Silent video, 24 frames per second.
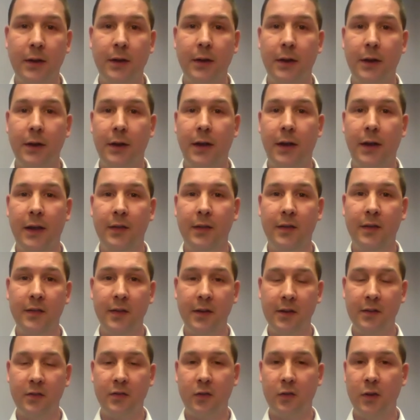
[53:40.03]
And the
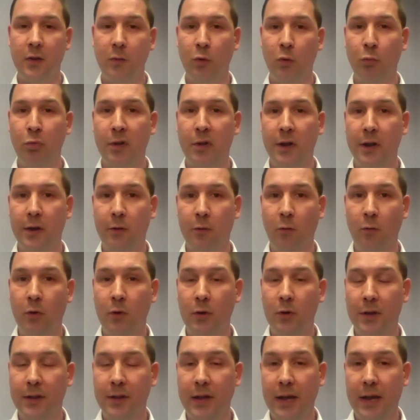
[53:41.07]
city certainly will play a
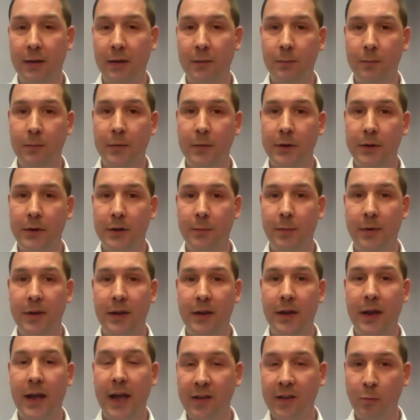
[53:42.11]
role in that.
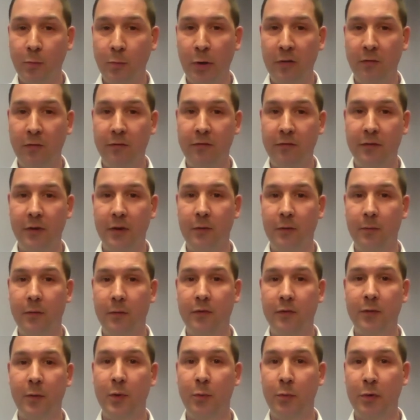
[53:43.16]
It has been from
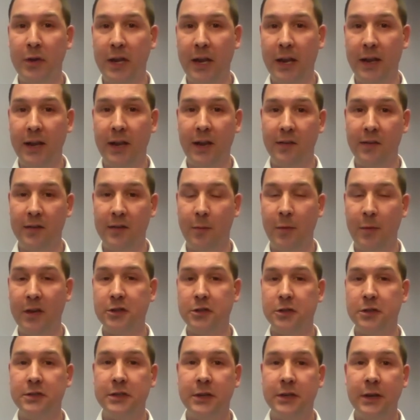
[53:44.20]
the beginning, as I
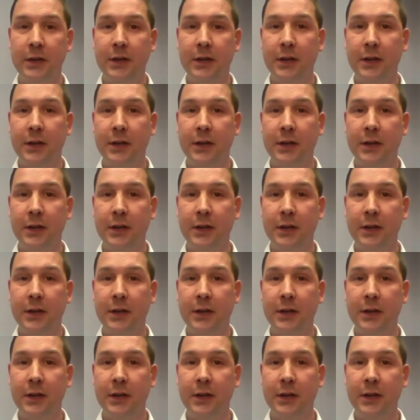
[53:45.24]
mentioned.